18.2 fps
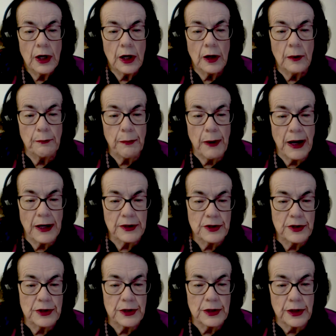But
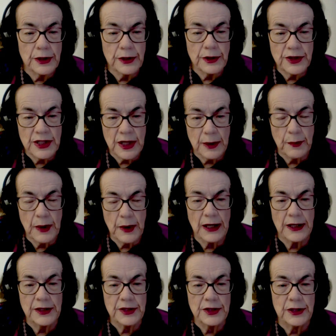in some
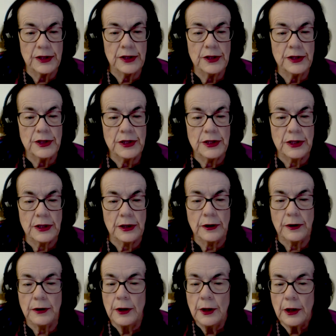cases,
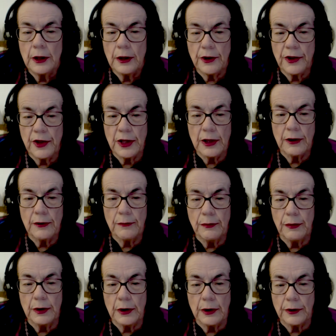I think
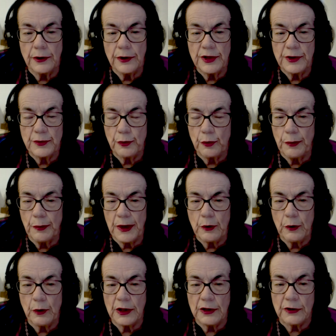this will be
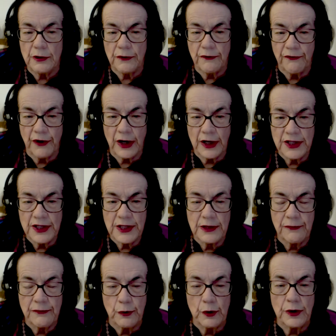quite
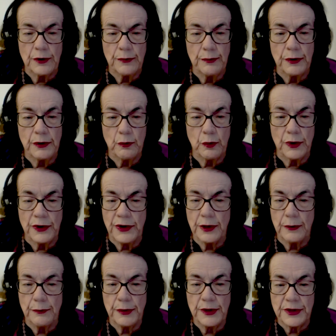divisive
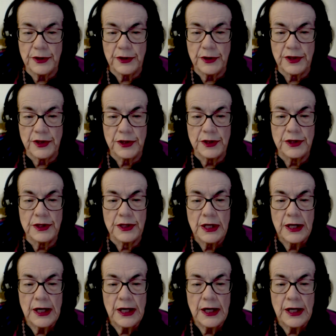within businesses,